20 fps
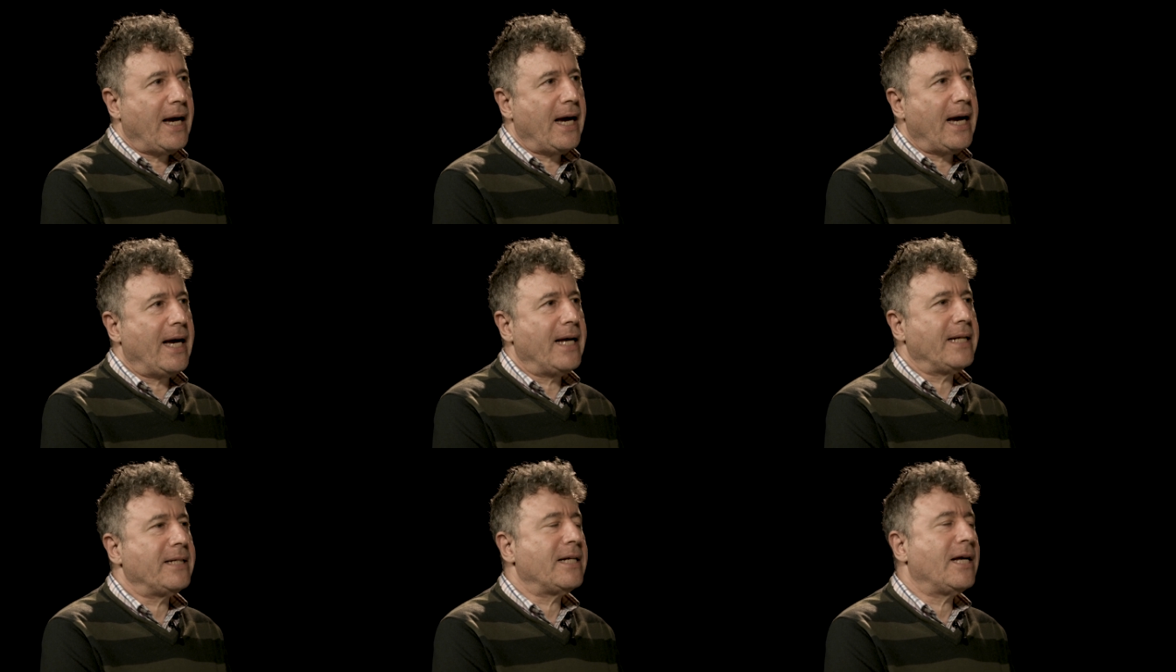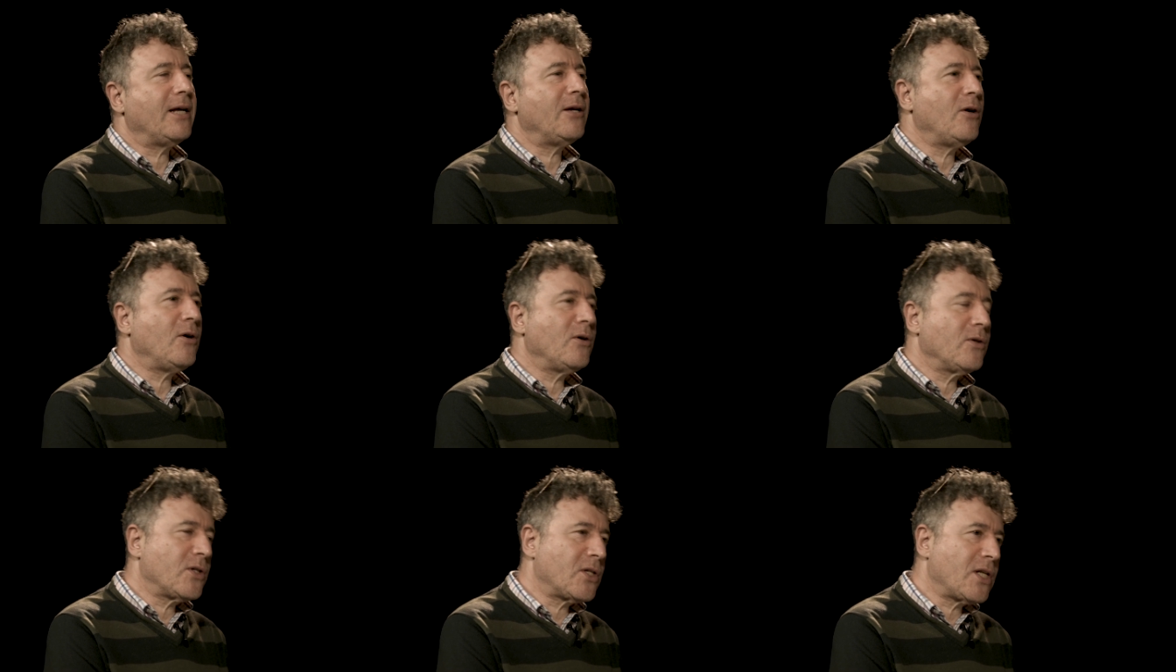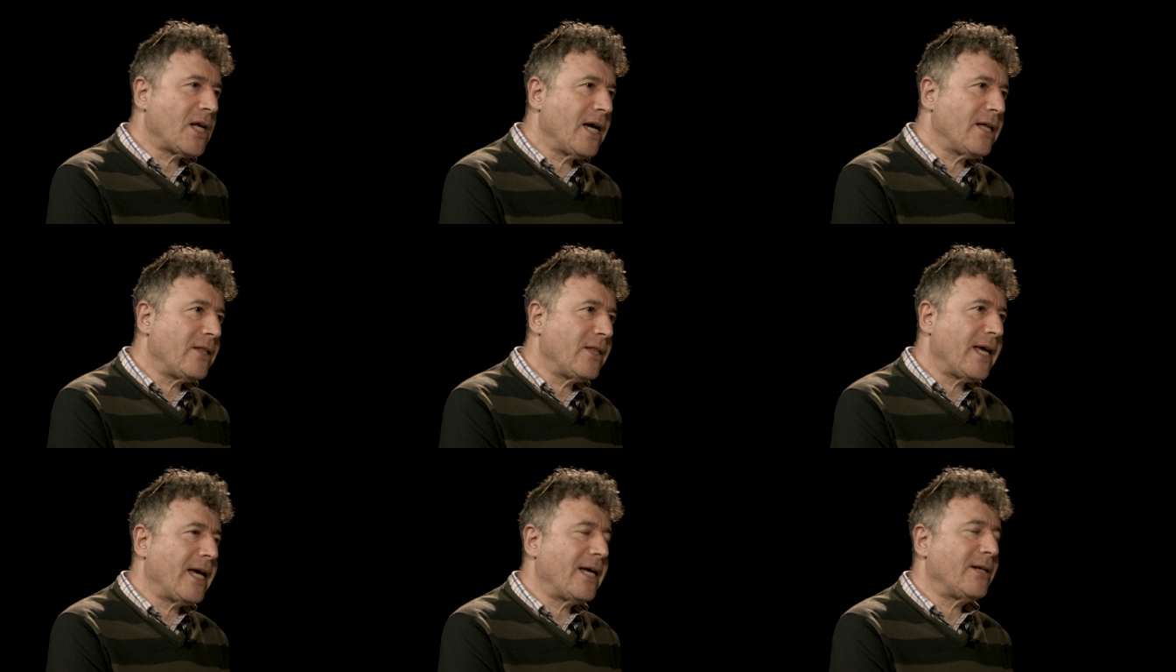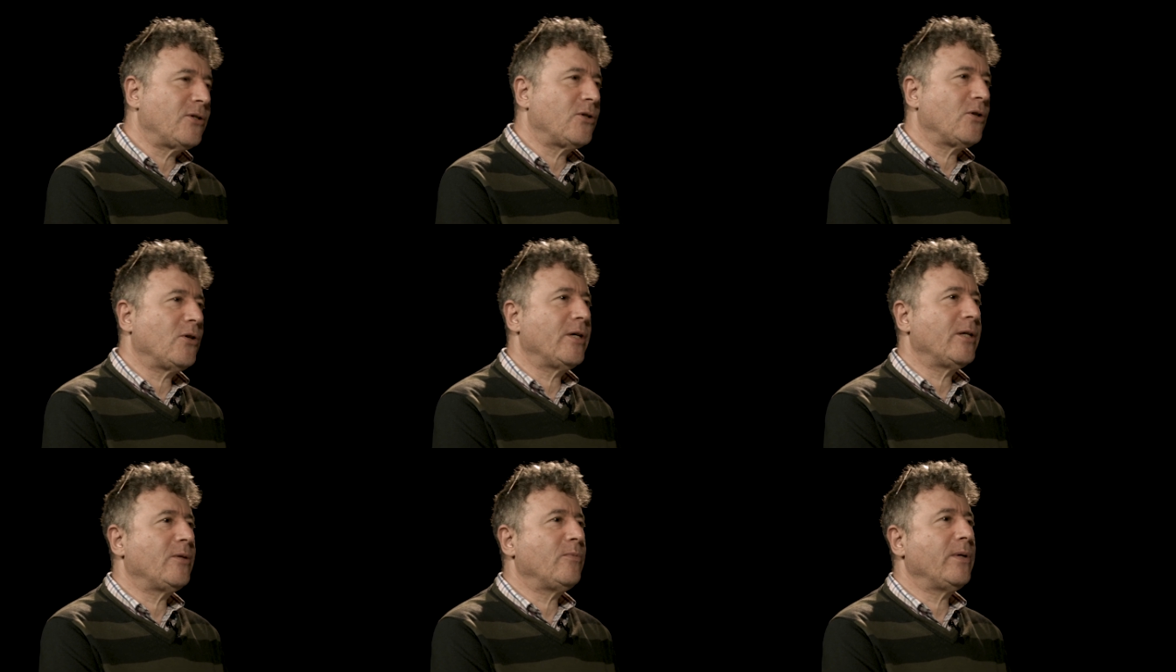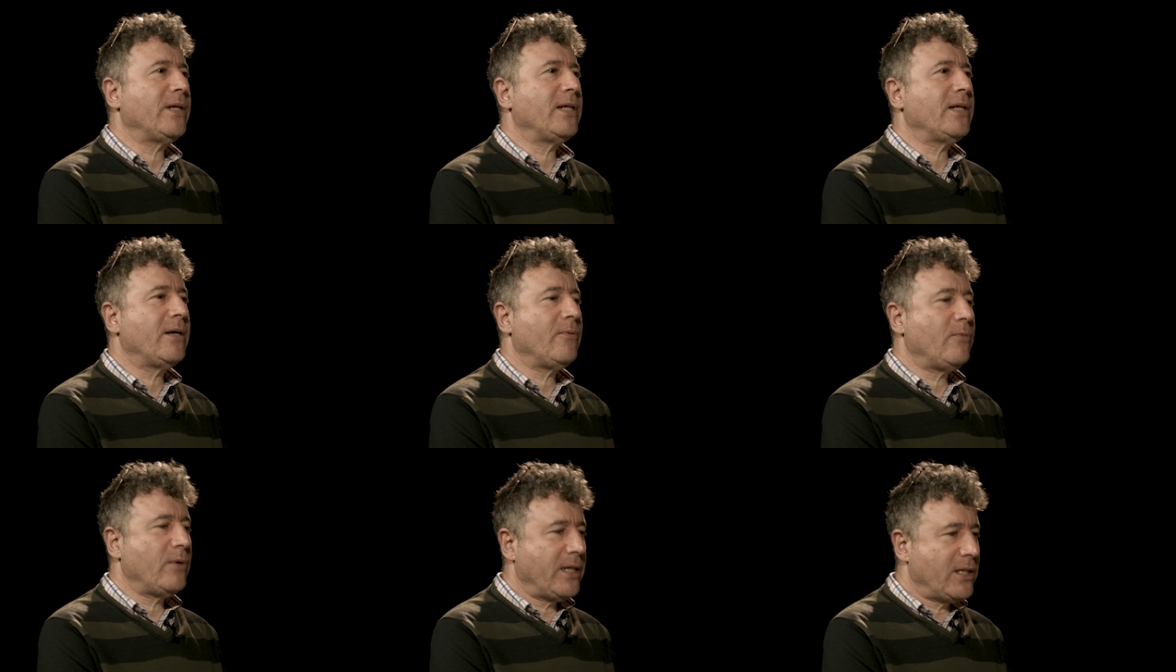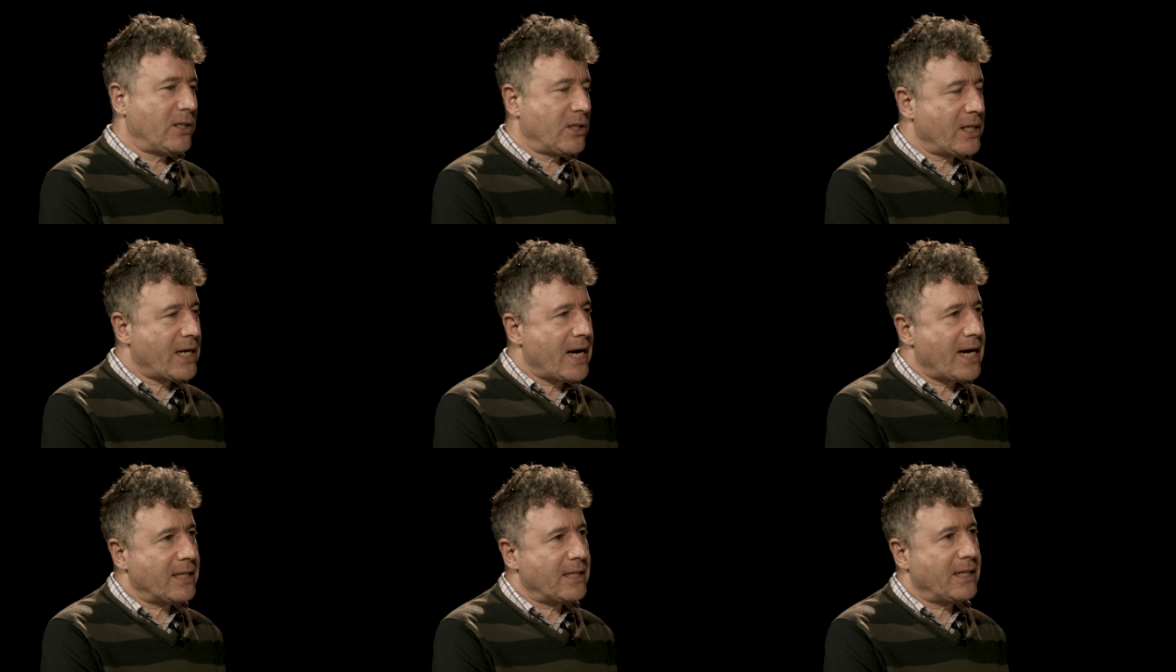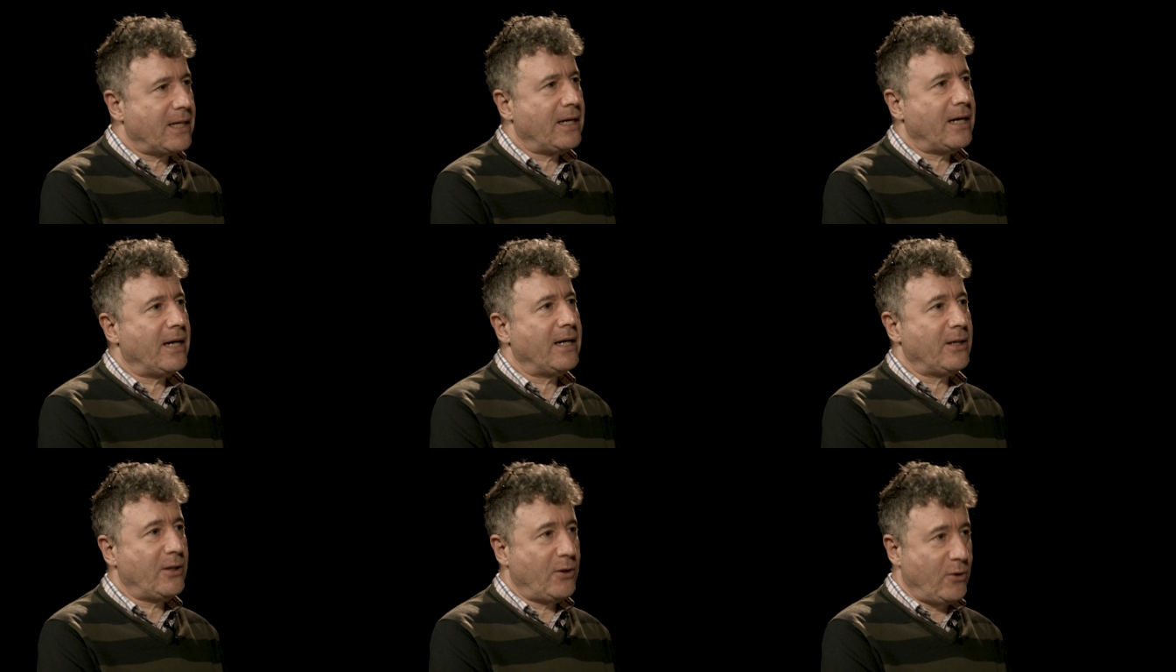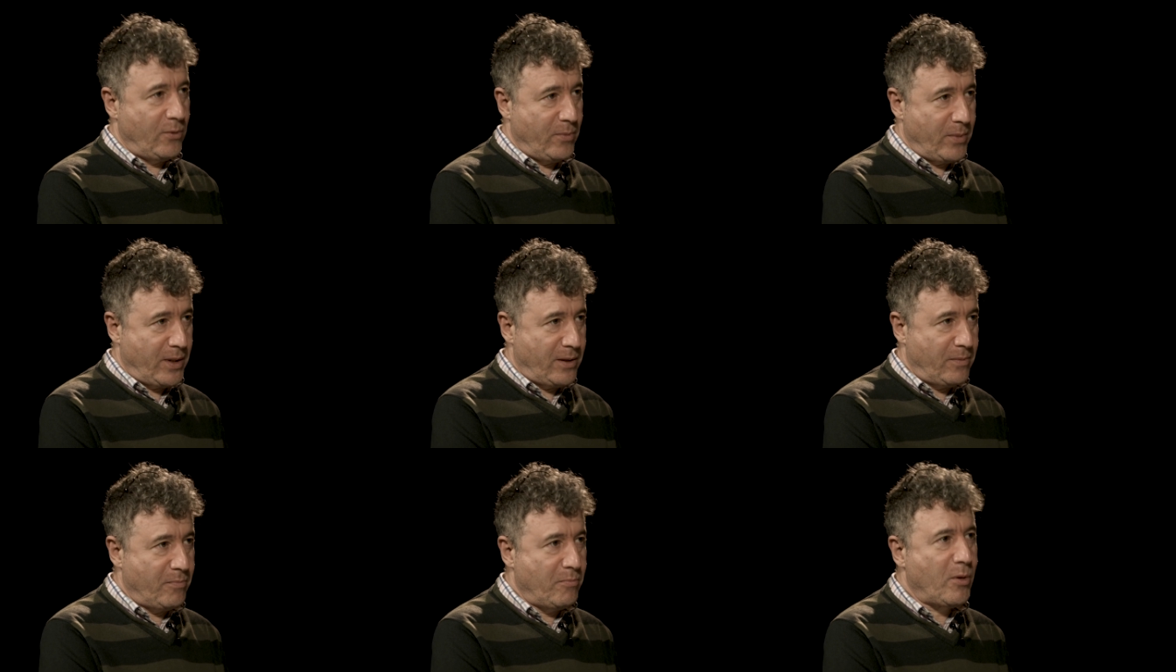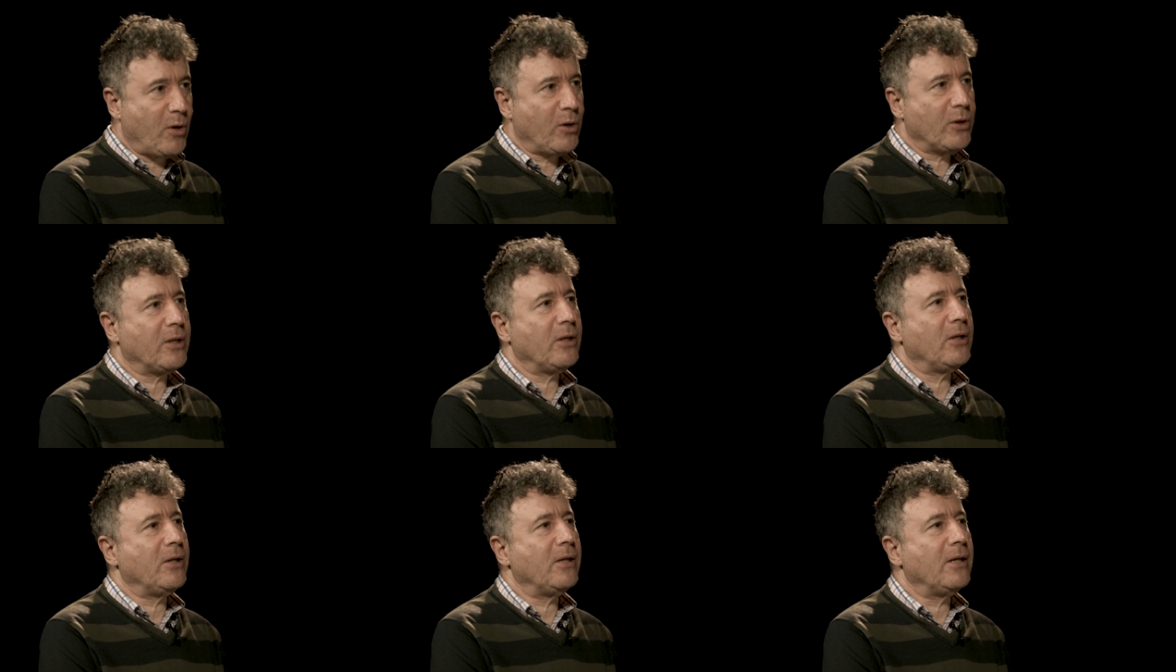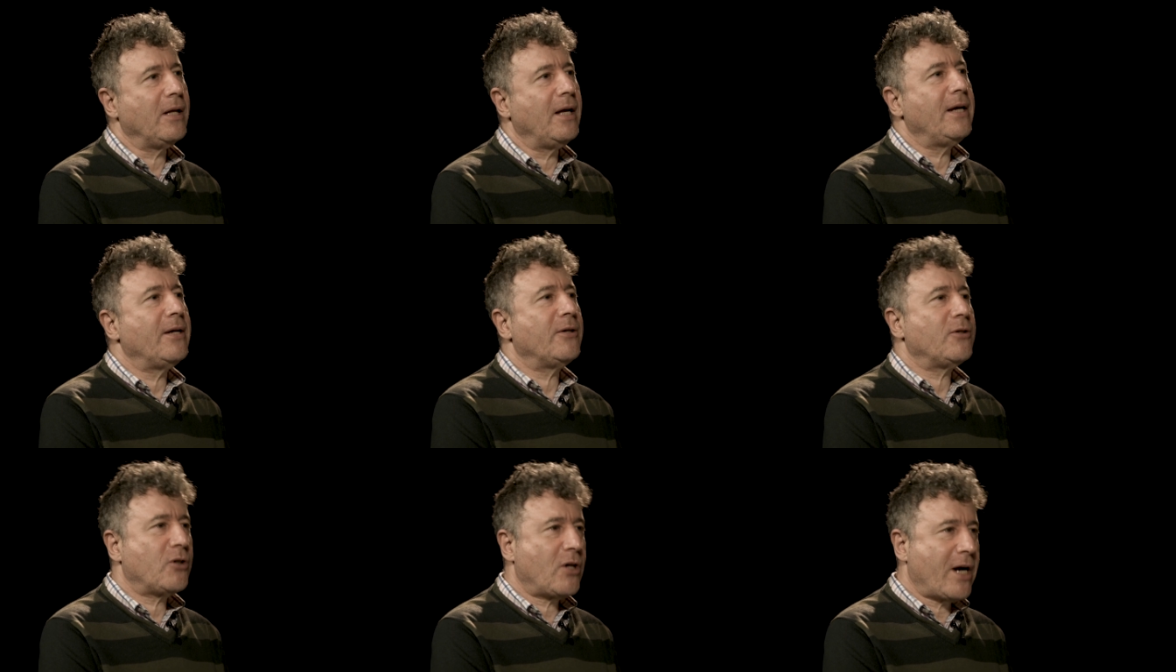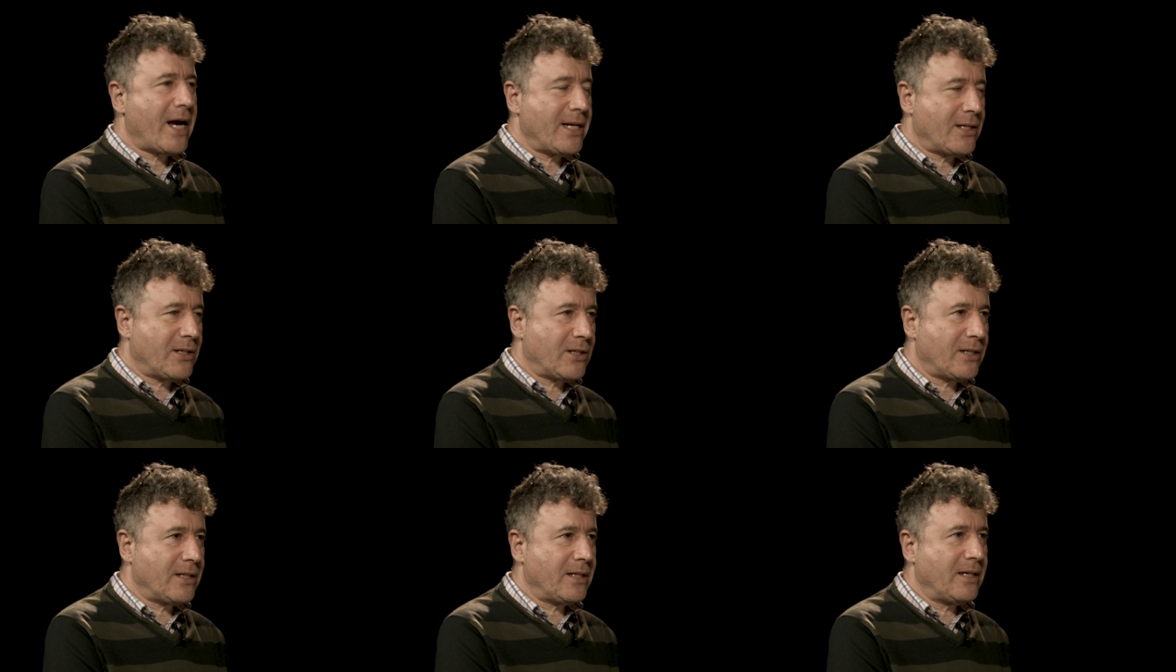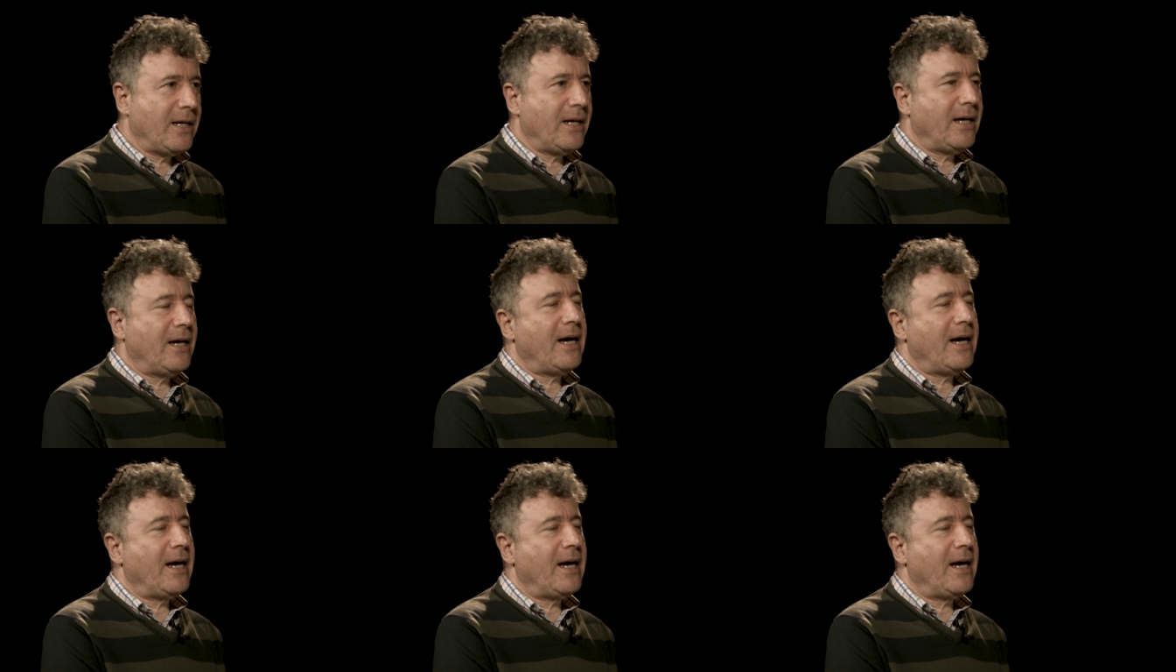And alongside the android, we, we sat a, a human model dressed